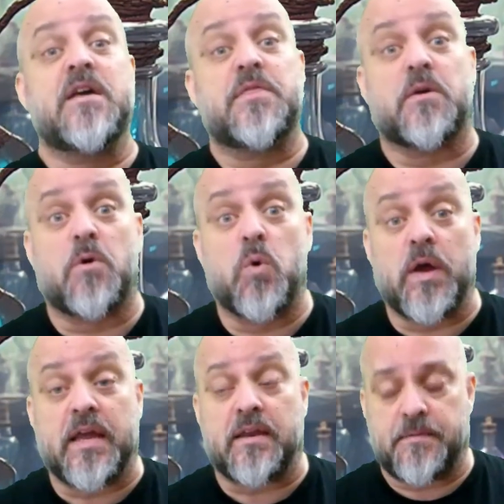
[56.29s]
the queen.
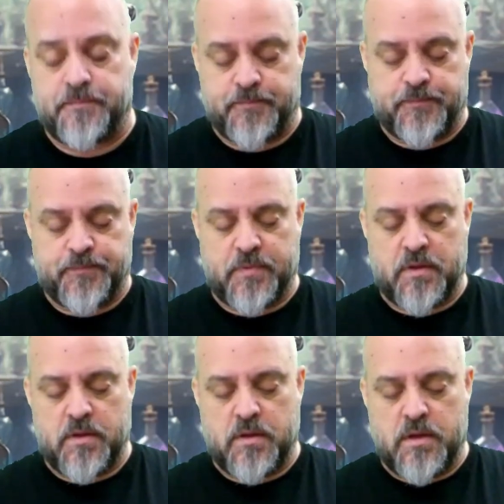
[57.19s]

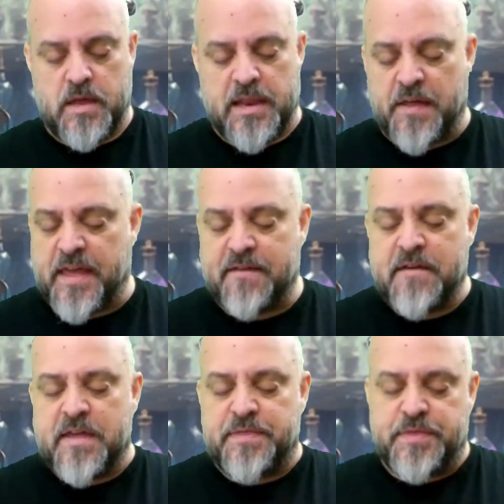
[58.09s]
Now
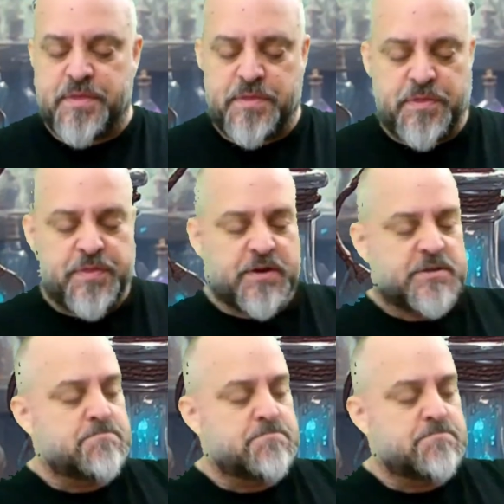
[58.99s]
there's